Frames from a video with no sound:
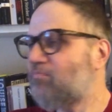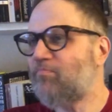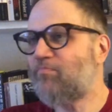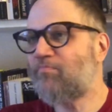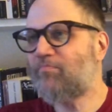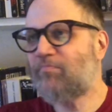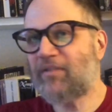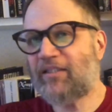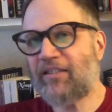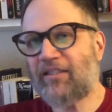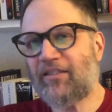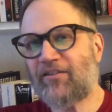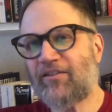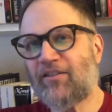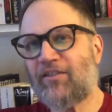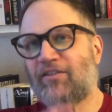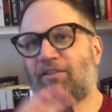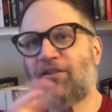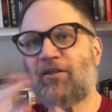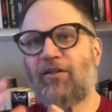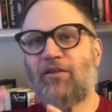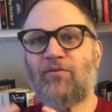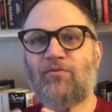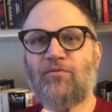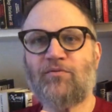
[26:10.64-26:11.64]
But there's a
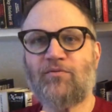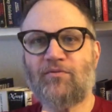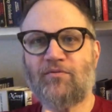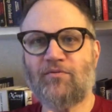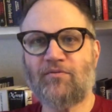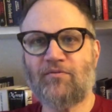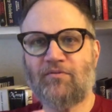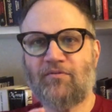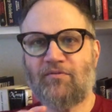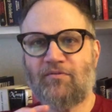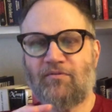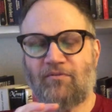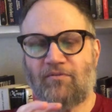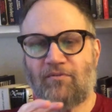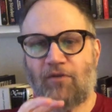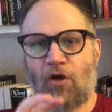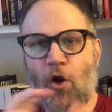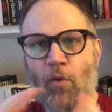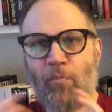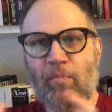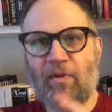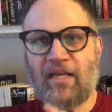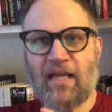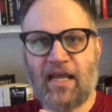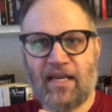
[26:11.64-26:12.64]
certain
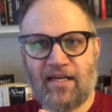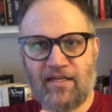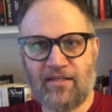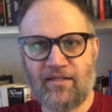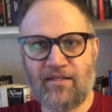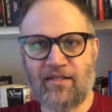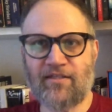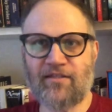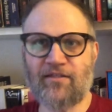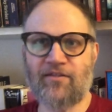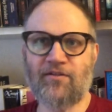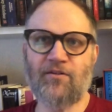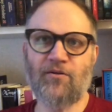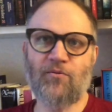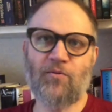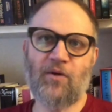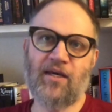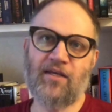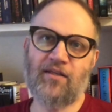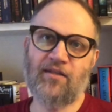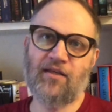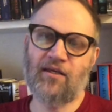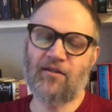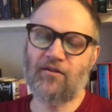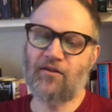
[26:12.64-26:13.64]
open-endedness to the
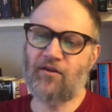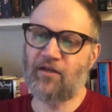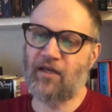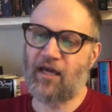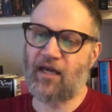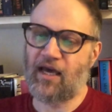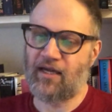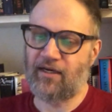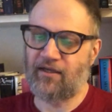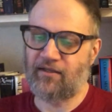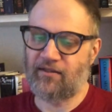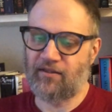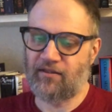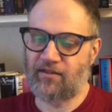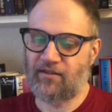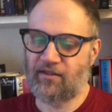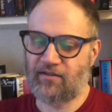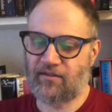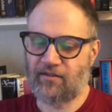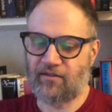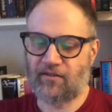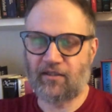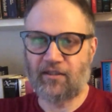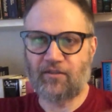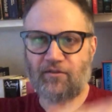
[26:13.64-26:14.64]
way they look at it that
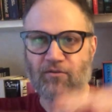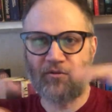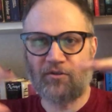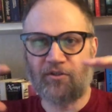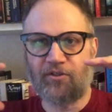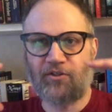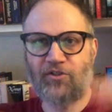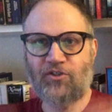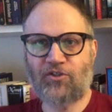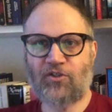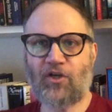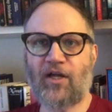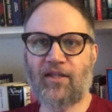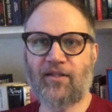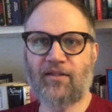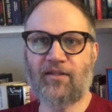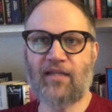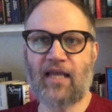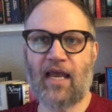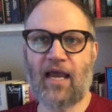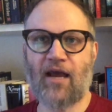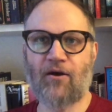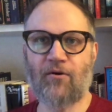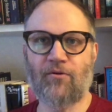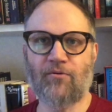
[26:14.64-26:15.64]
doesn't sort of shut
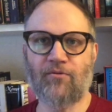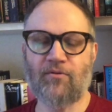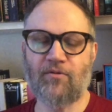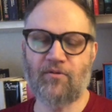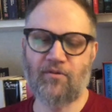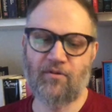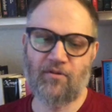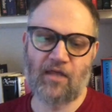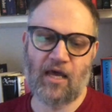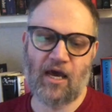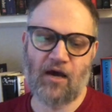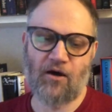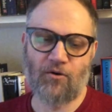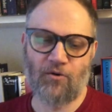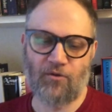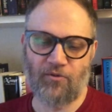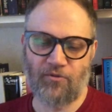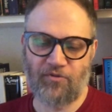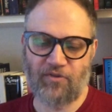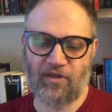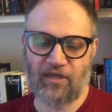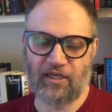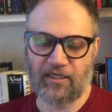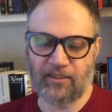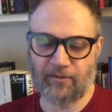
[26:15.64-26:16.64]
down that whole
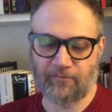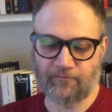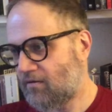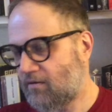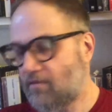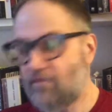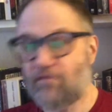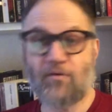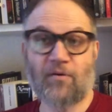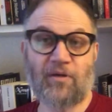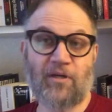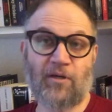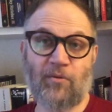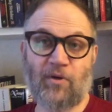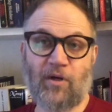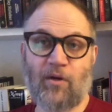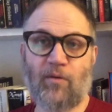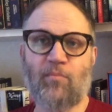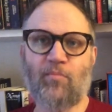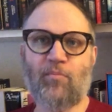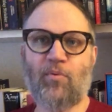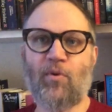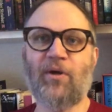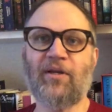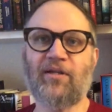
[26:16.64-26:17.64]
thing. So anyway, I
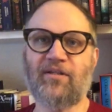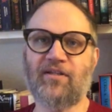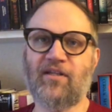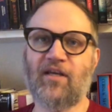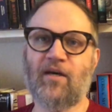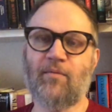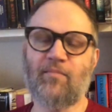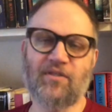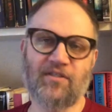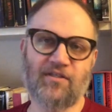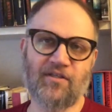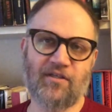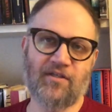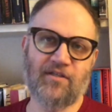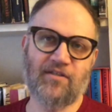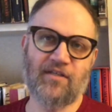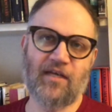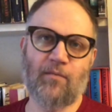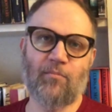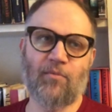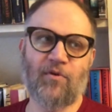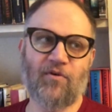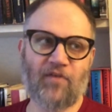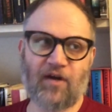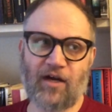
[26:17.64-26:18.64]
would point to them as an
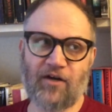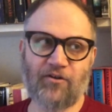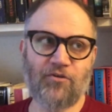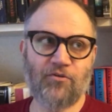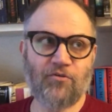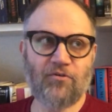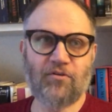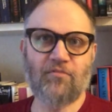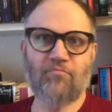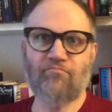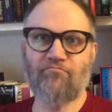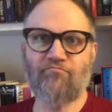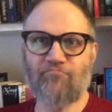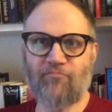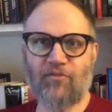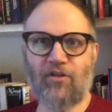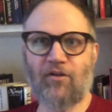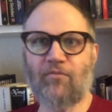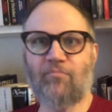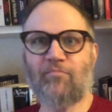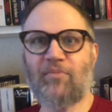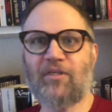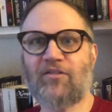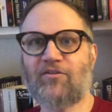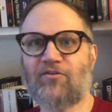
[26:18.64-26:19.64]
example of how you can,
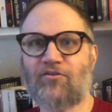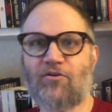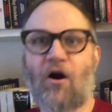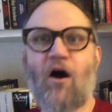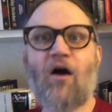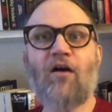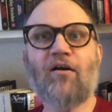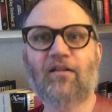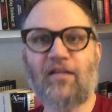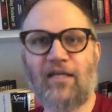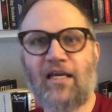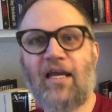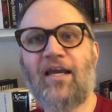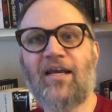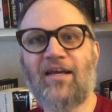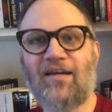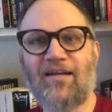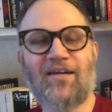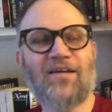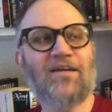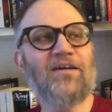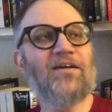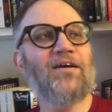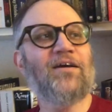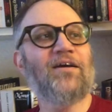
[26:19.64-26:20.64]
be strongly
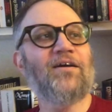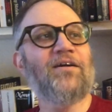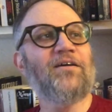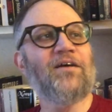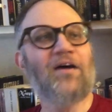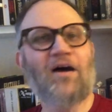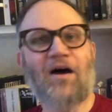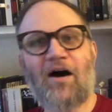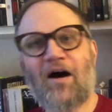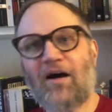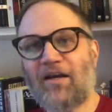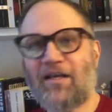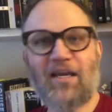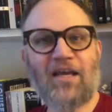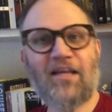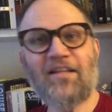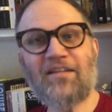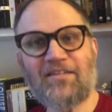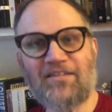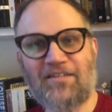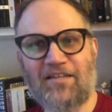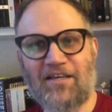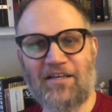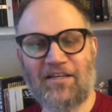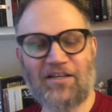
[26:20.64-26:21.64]

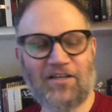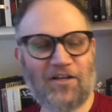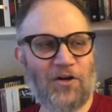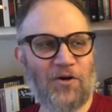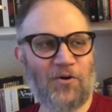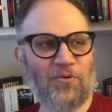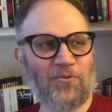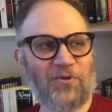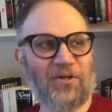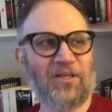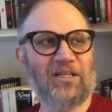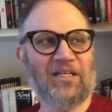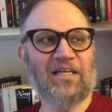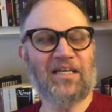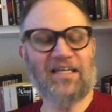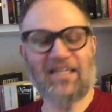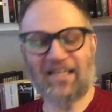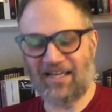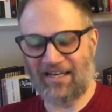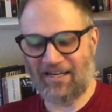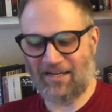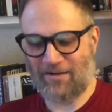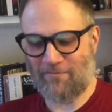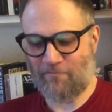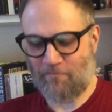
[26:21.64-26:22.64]
against it, really,
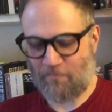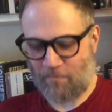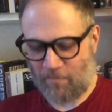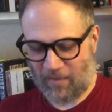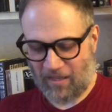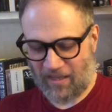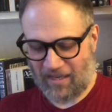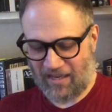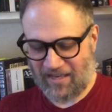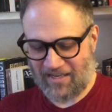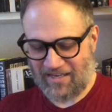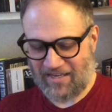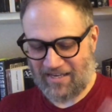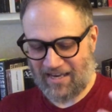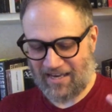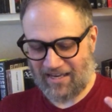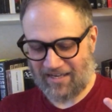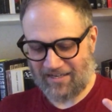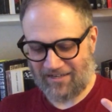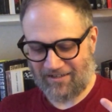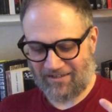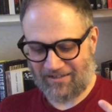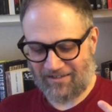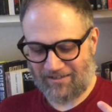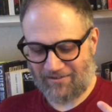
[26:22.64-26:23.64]
and
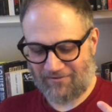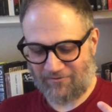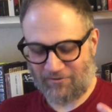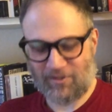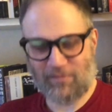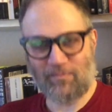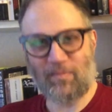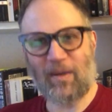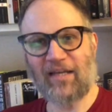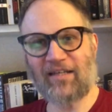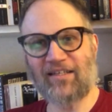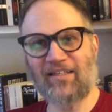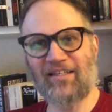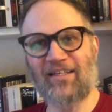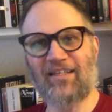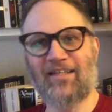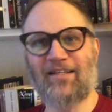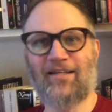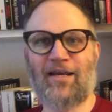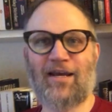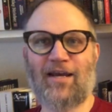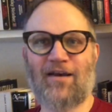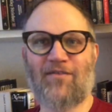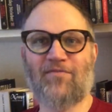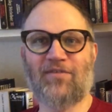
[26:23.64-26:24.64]
yet respect it
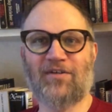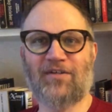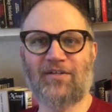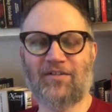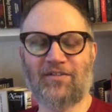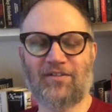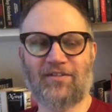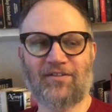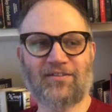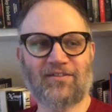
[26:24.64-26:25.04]
and have a